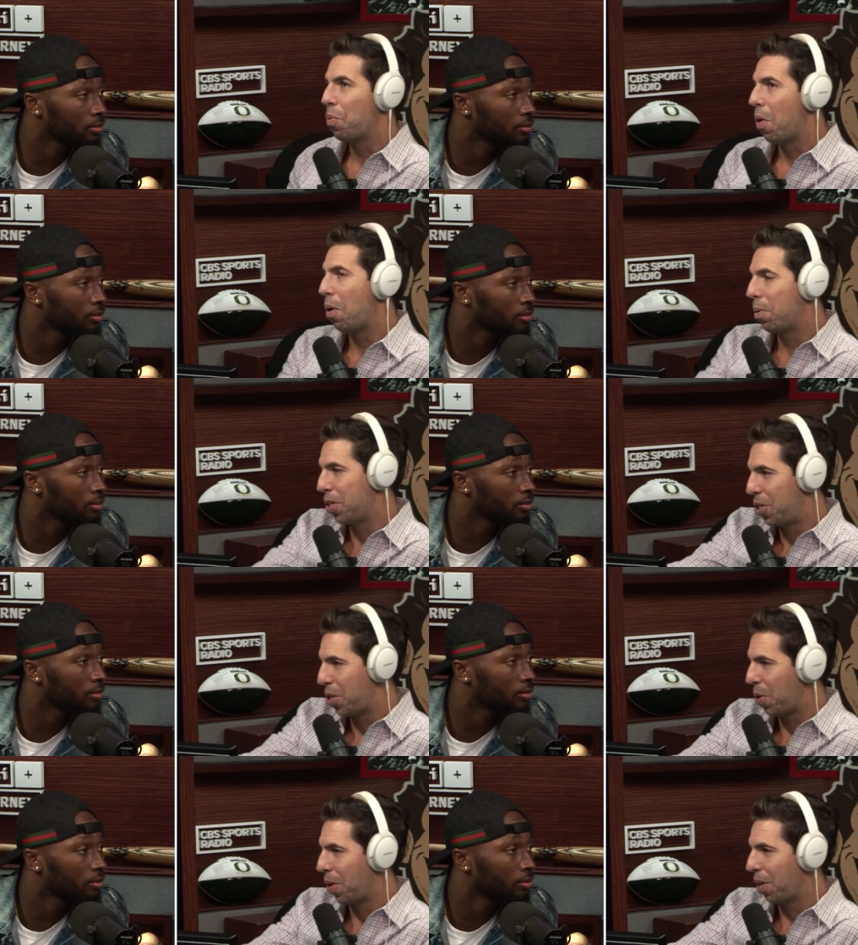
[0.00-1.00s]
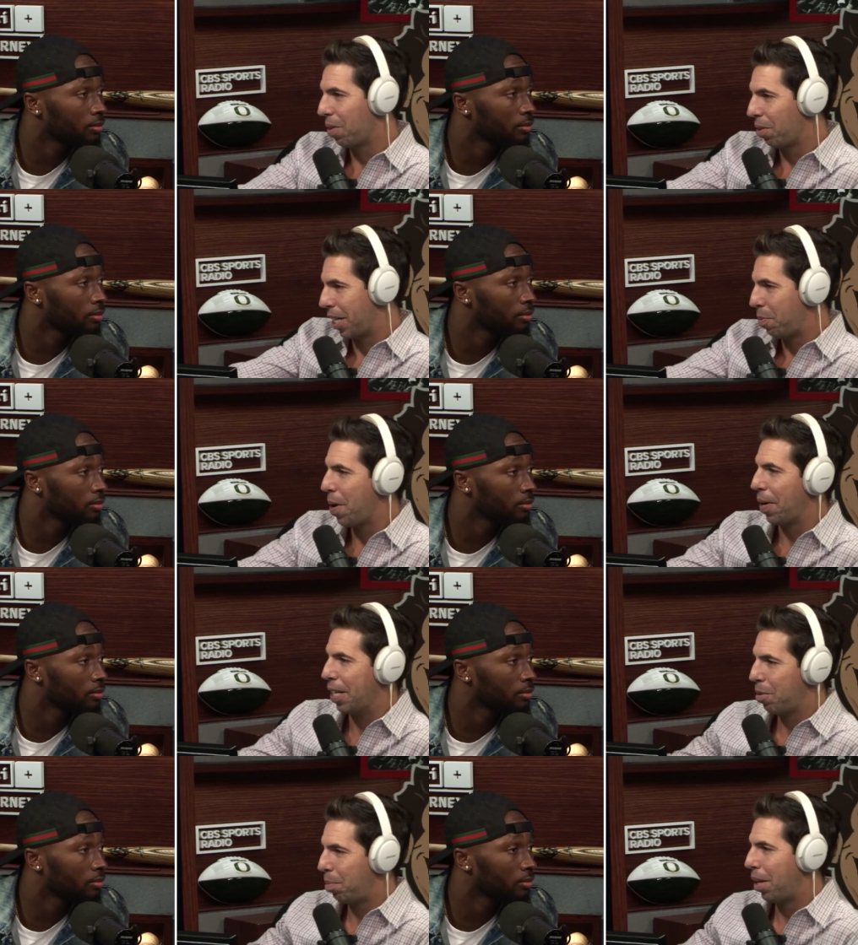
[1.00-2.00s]
Speaker 1: what was your
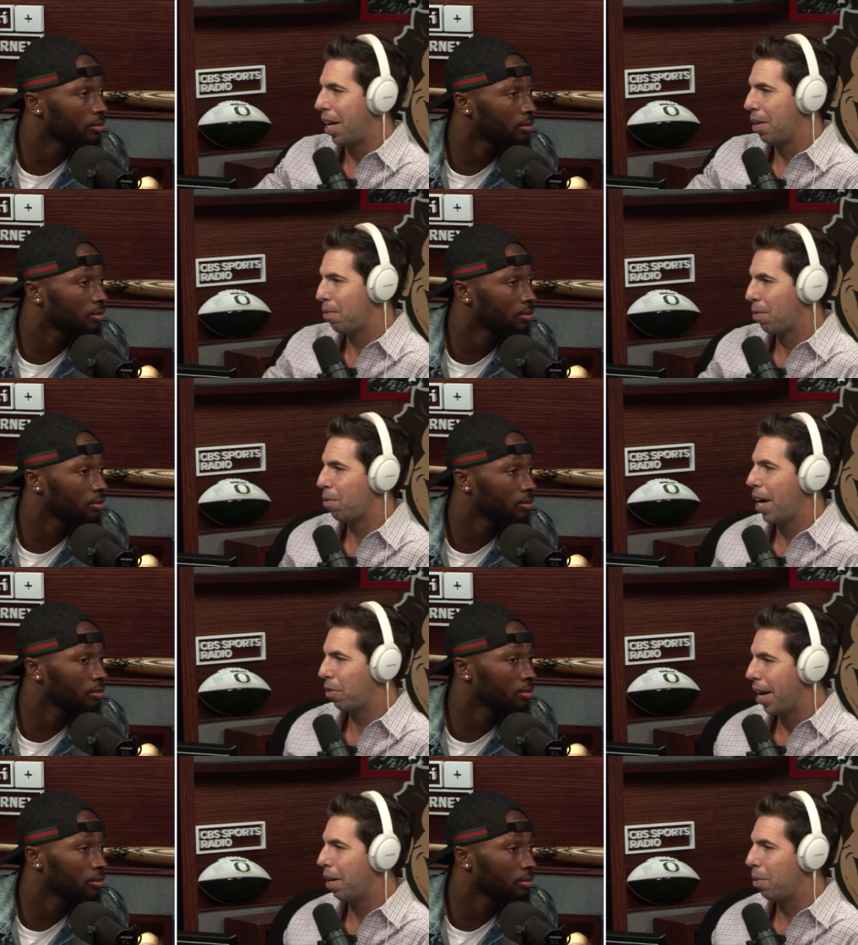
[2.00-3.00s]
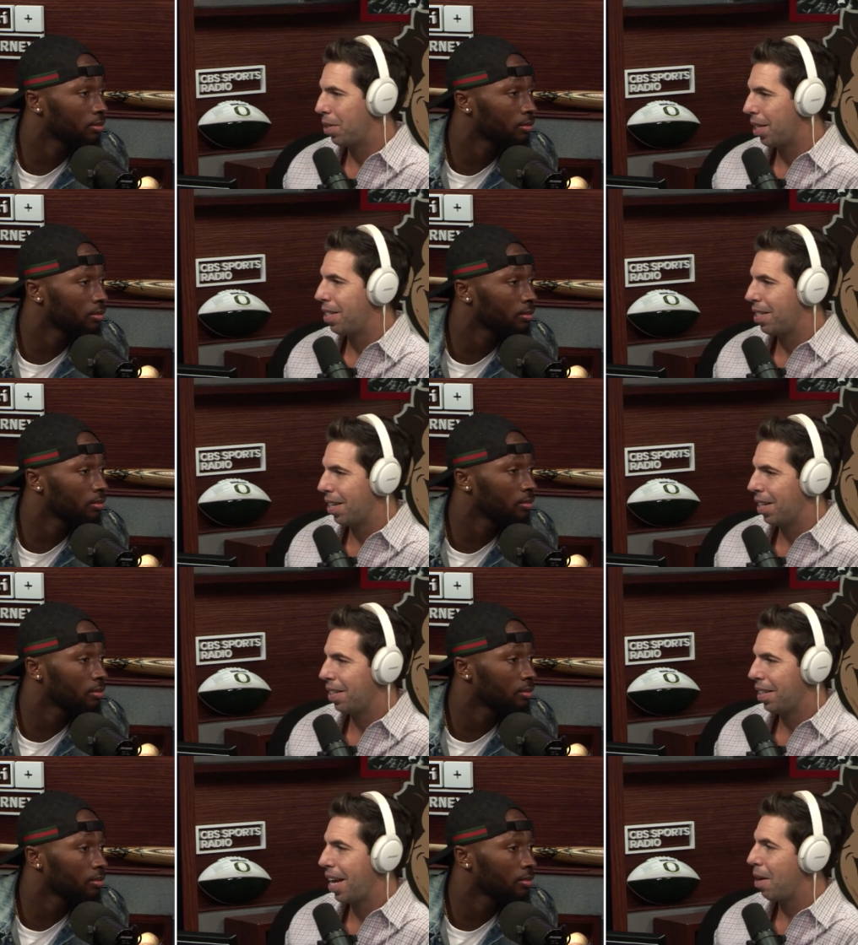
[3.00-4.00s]
experience playing for Frank Reich? Was it
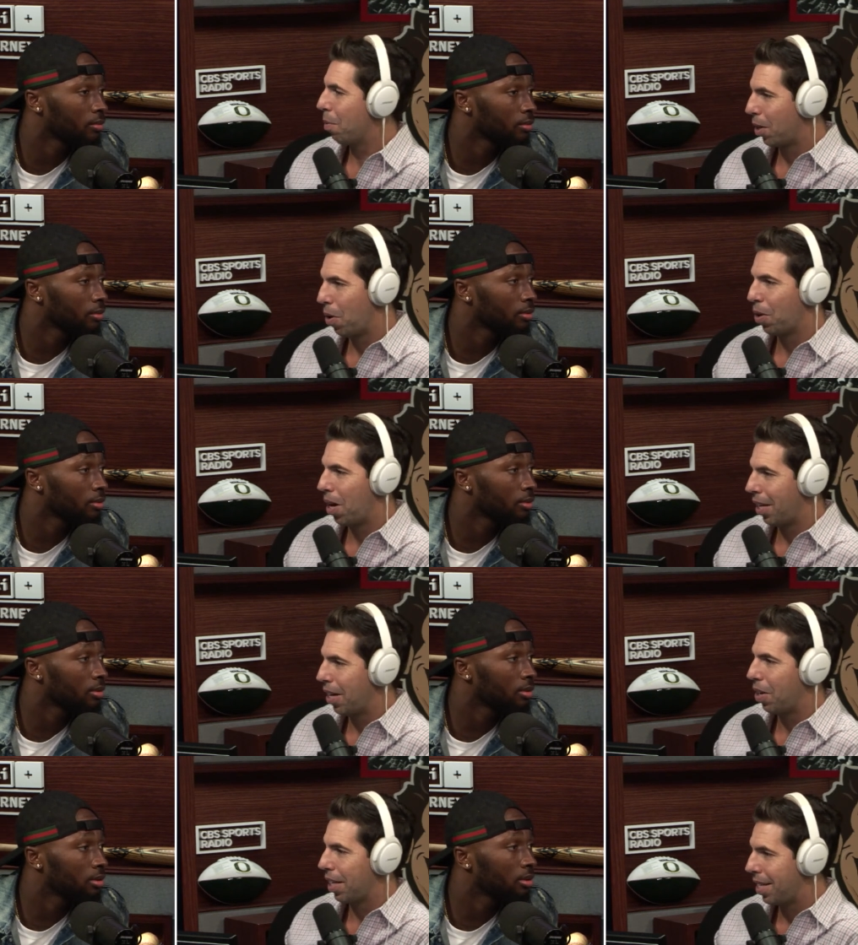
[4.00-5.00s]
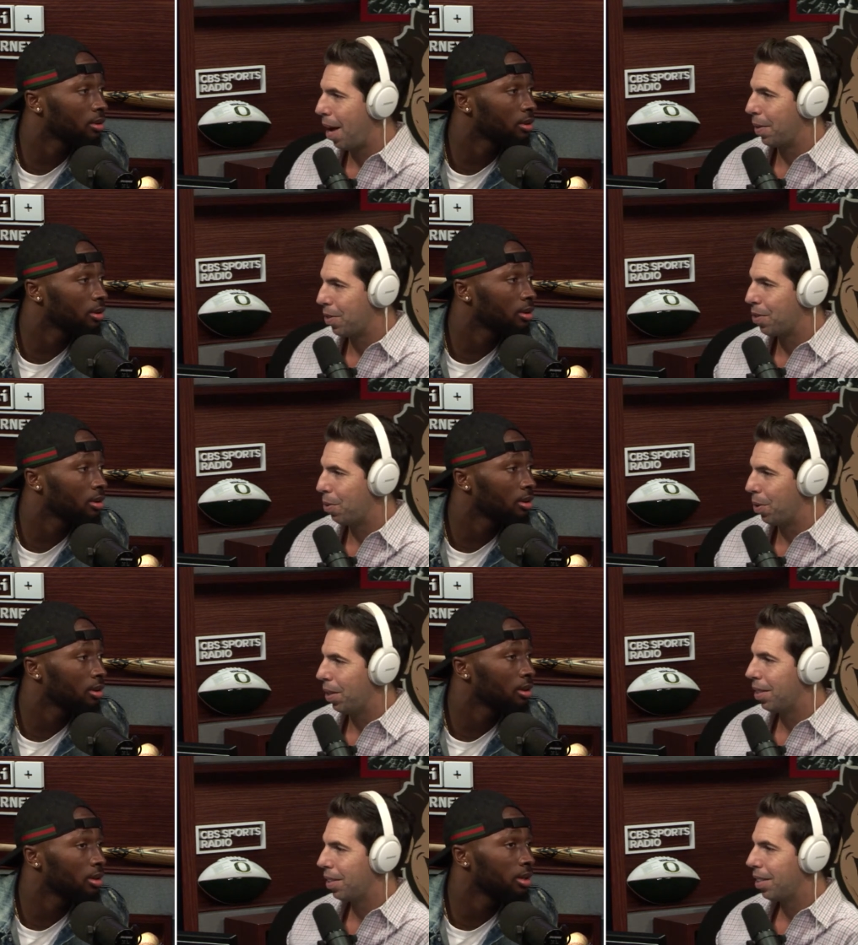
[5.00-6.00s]
uh, hey, we're going all out all the time. This is
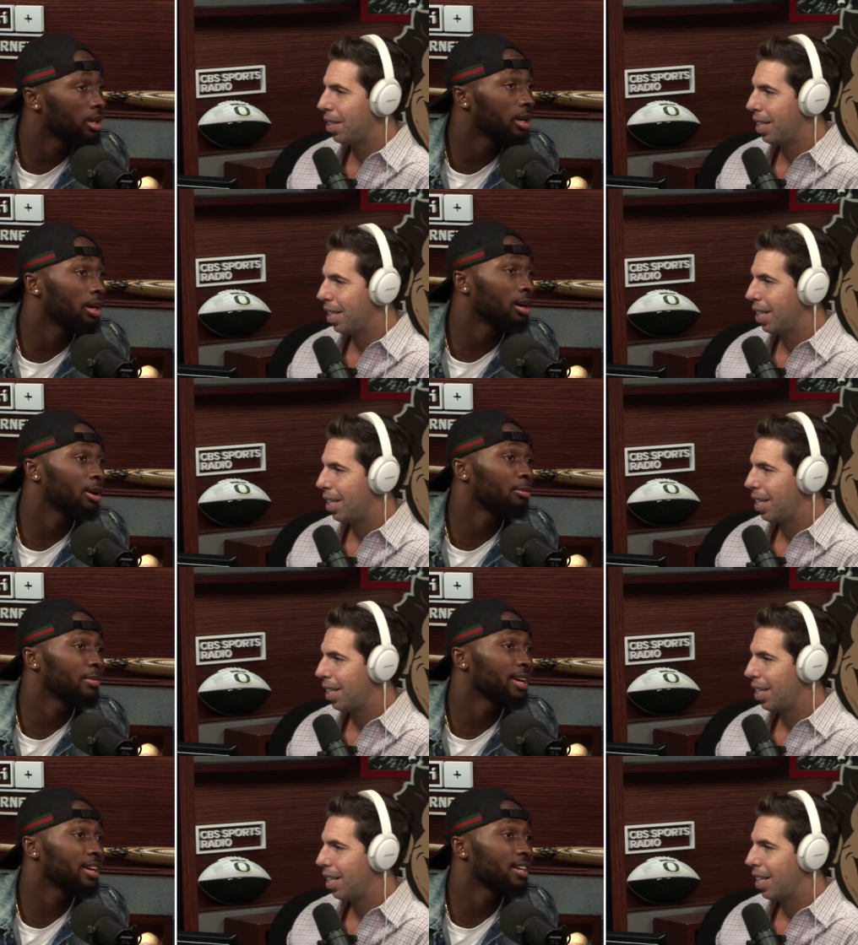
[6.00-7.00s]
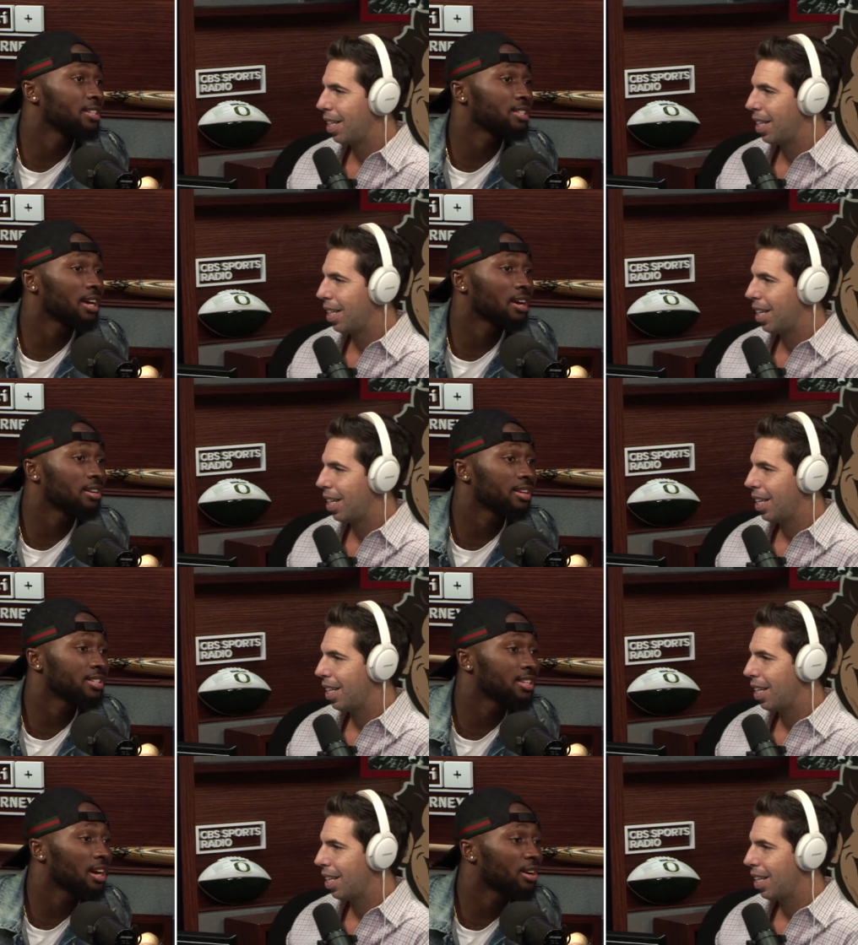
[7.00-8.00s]
cool.
Speaker 2: Yeah, um it's kind of
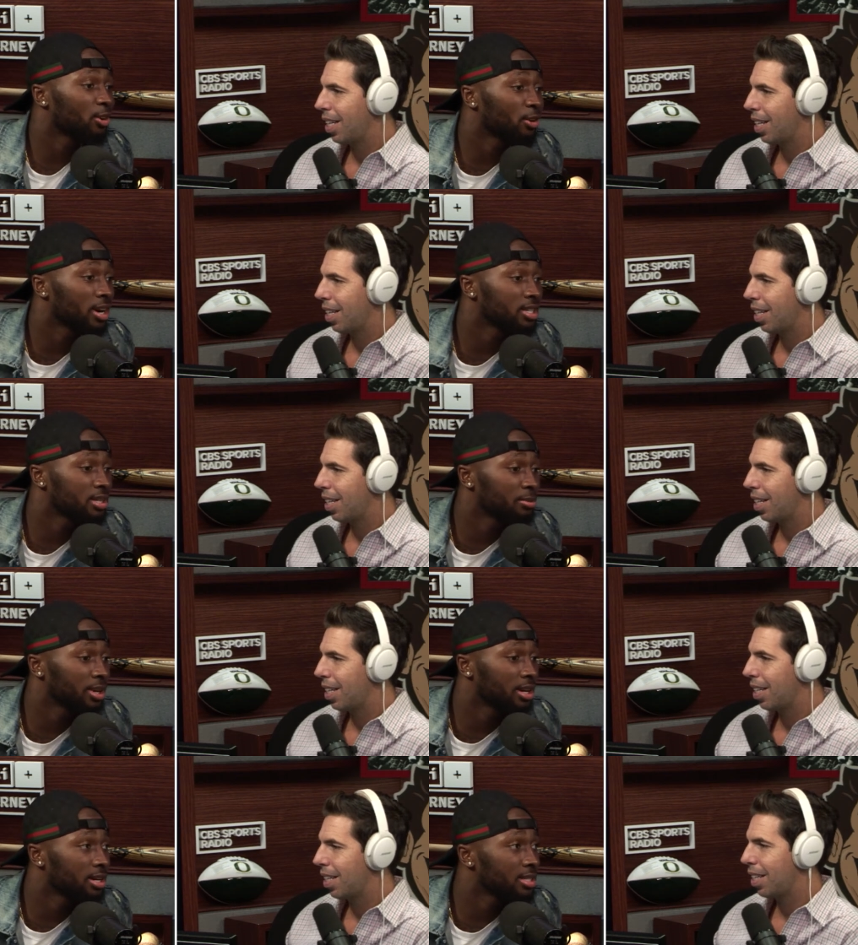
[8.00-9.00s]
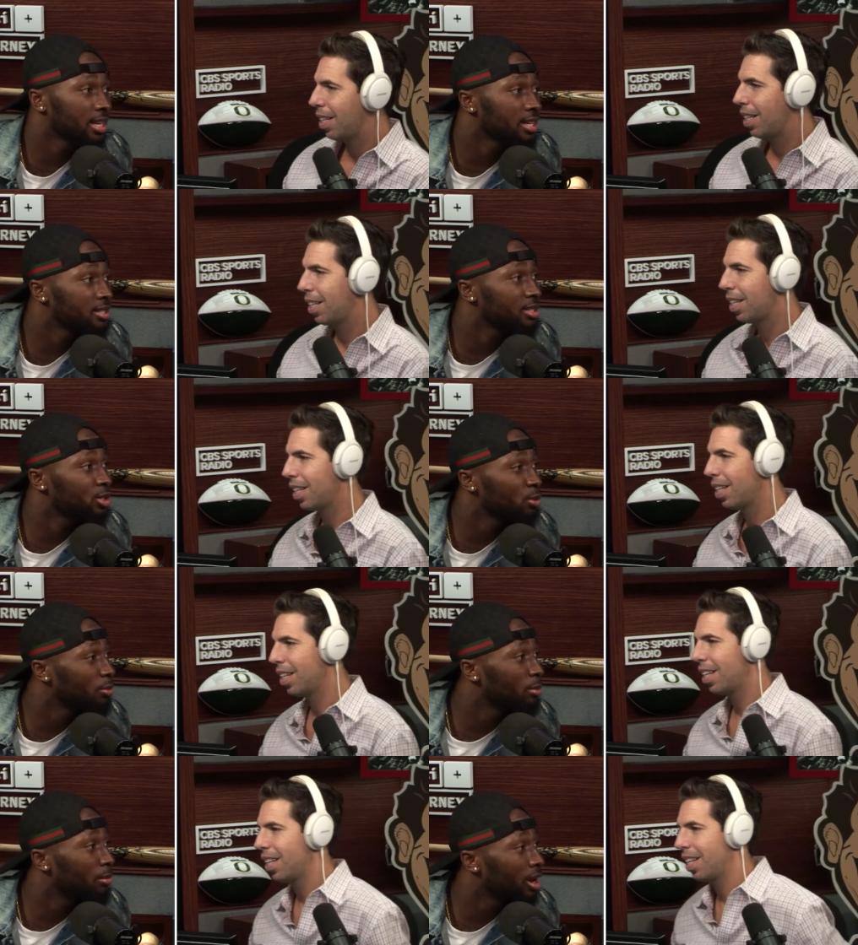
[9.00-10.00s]
it's kind of crazy because he's
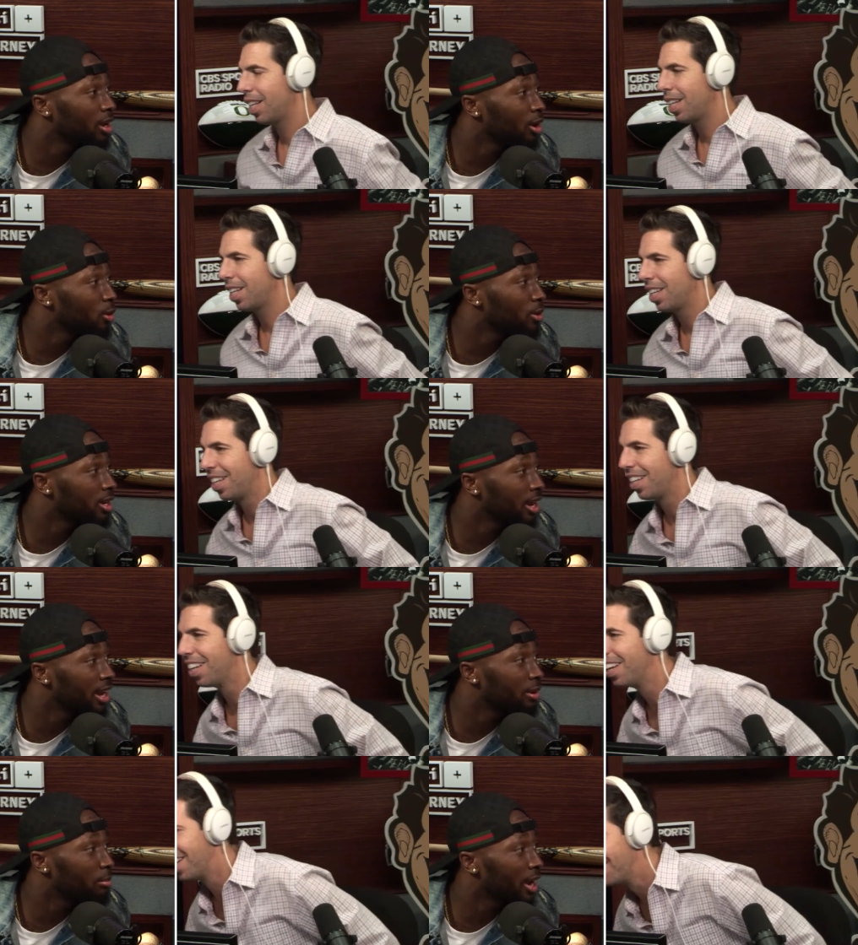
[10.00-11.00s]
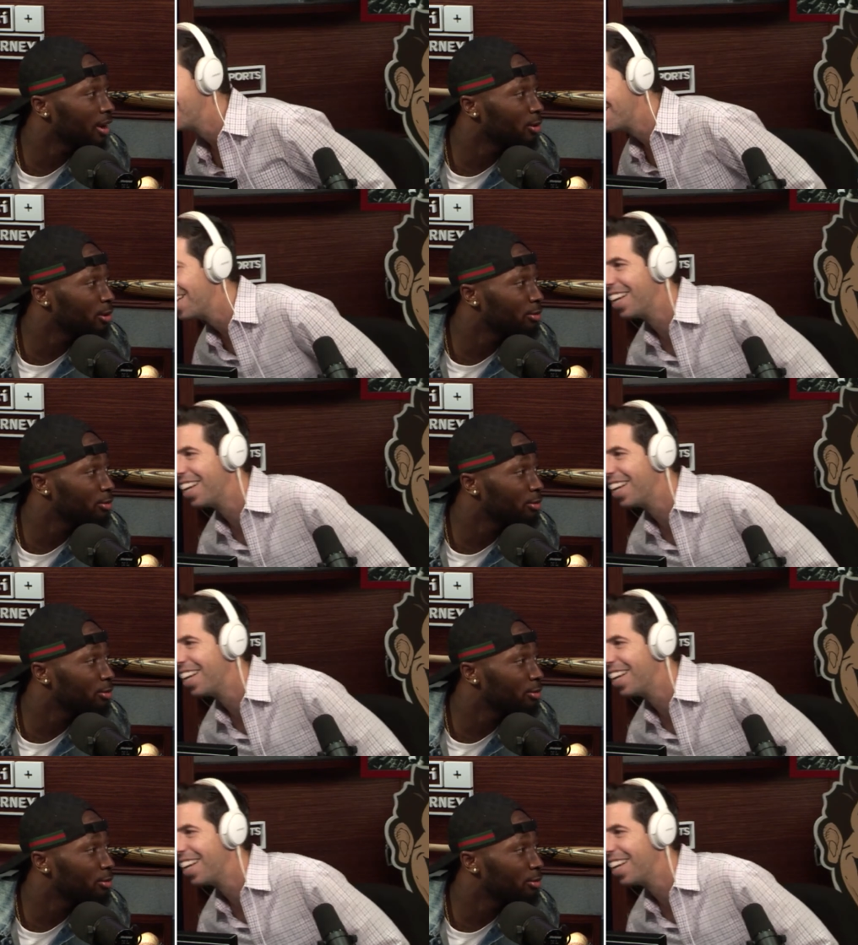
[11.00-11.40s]
super mellow and laid back on